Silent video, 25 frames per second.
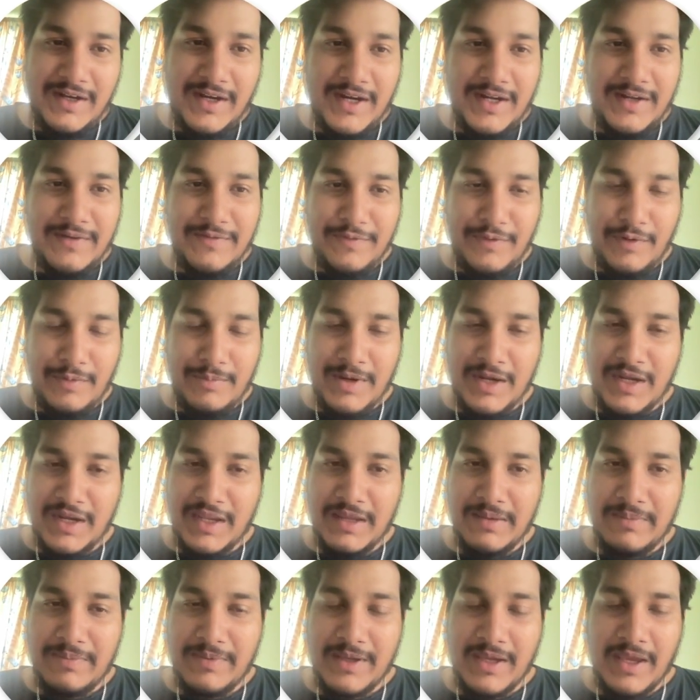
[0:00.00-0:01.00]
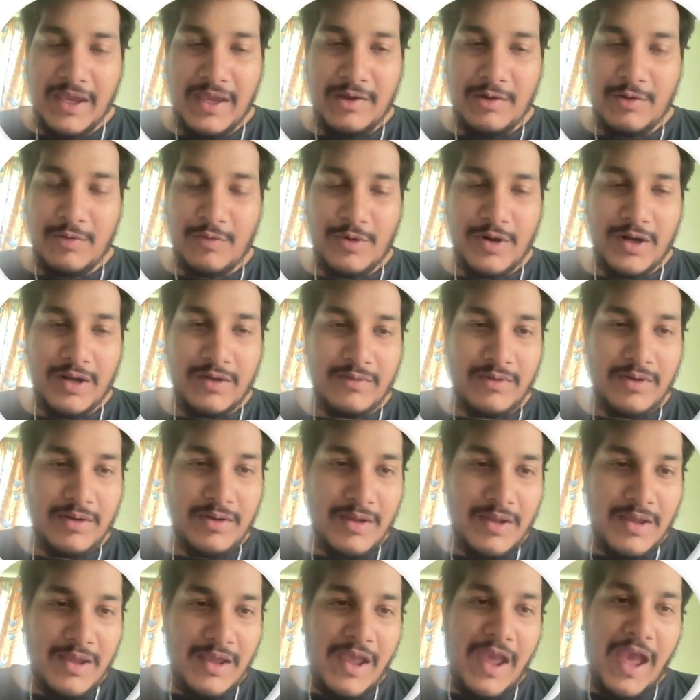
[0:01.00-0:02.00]
right, from an API or whatever,
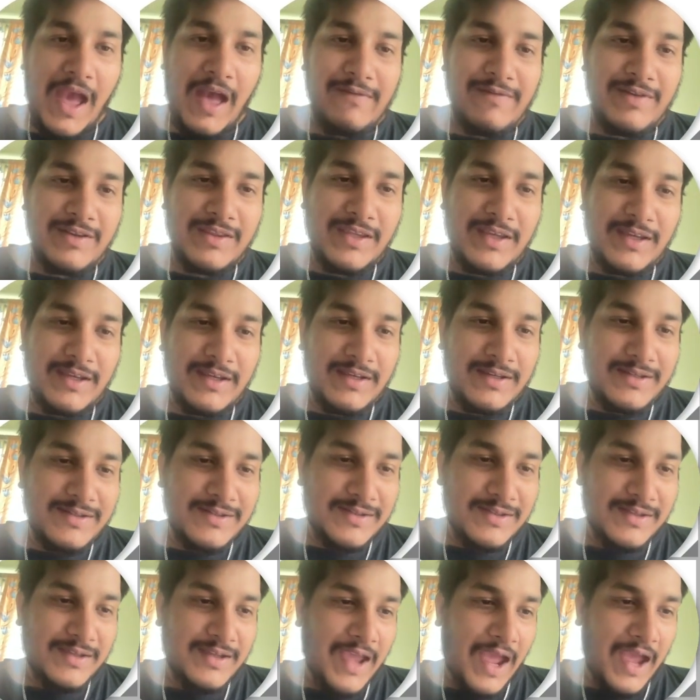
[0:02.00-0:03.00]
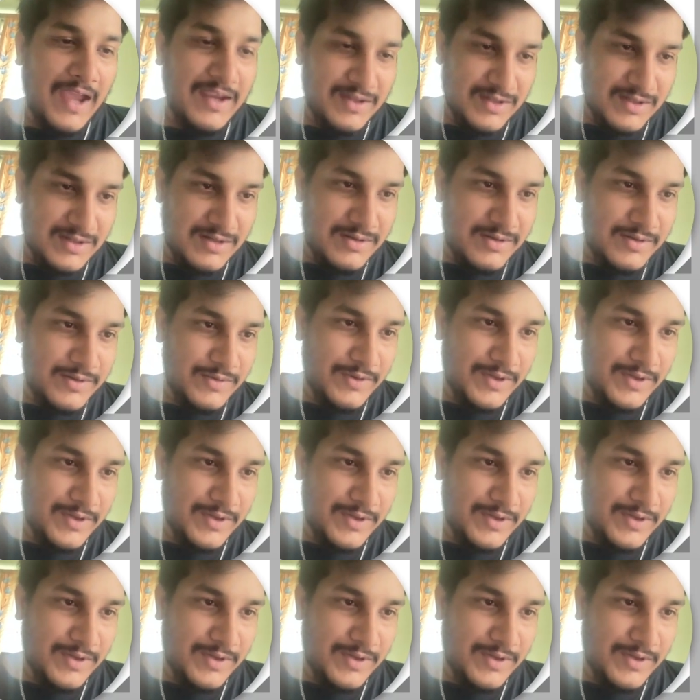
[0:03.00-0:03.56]
everything is cached.